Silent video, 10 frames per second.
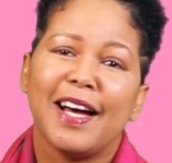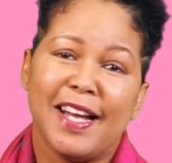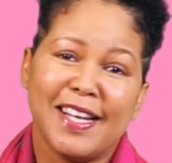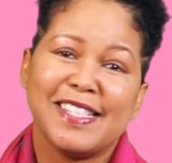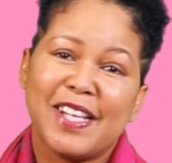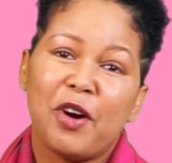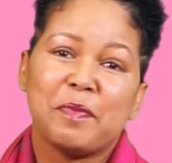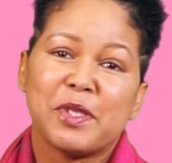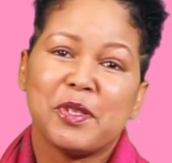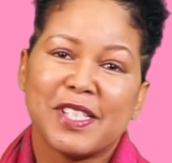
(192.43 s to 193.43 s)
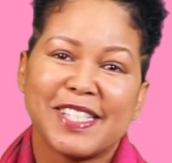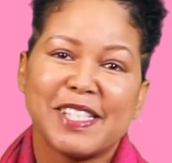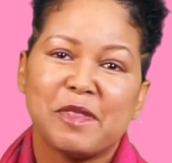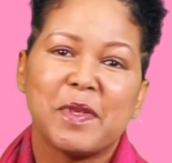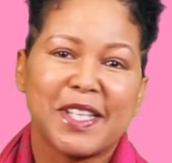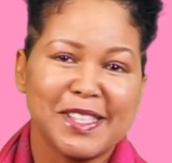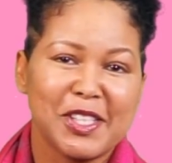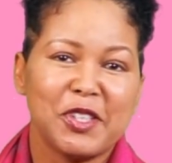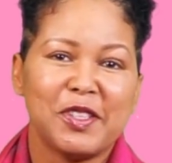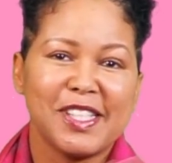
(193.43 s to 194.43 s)
and I say opportunities because,
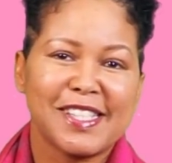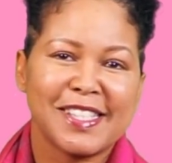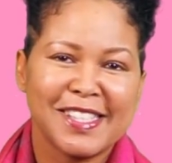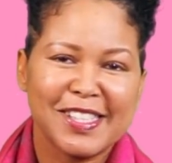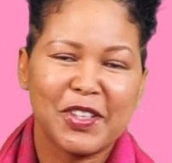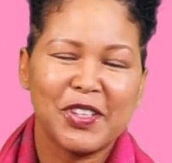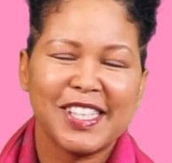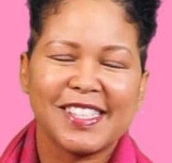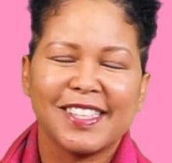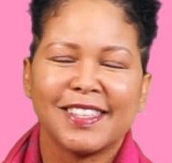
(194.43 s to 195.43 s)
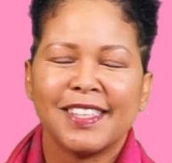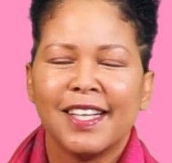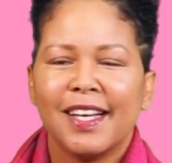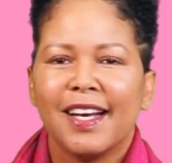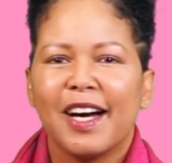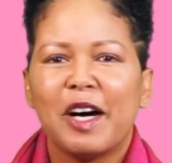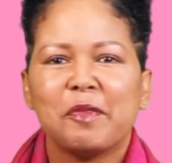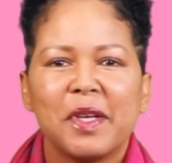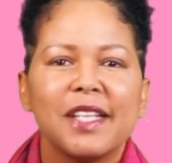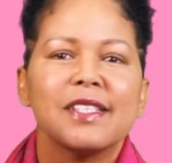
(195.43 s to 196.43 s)
you know, it's to go into
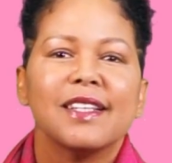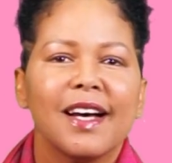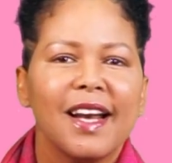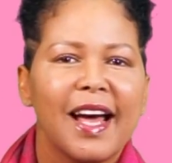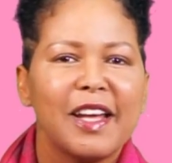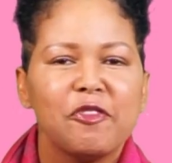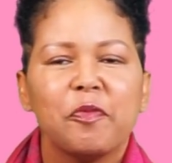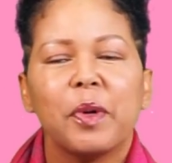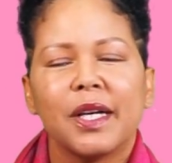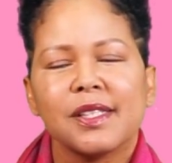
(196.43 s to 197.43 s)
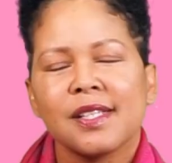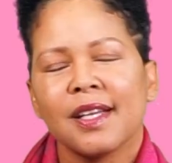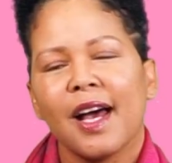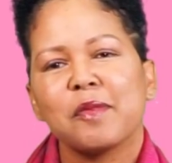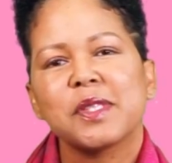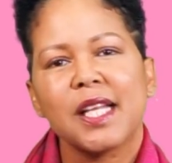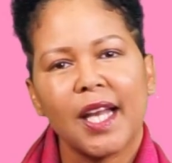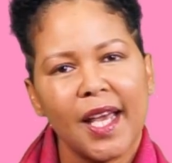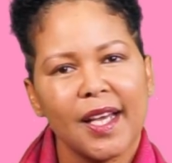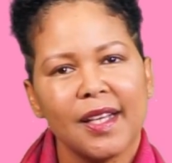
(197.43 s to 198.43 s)
eternal life, but I'm still
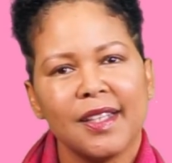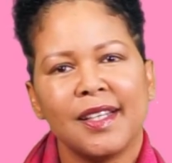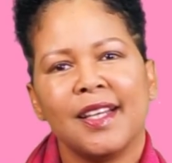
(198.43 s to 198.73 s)
here,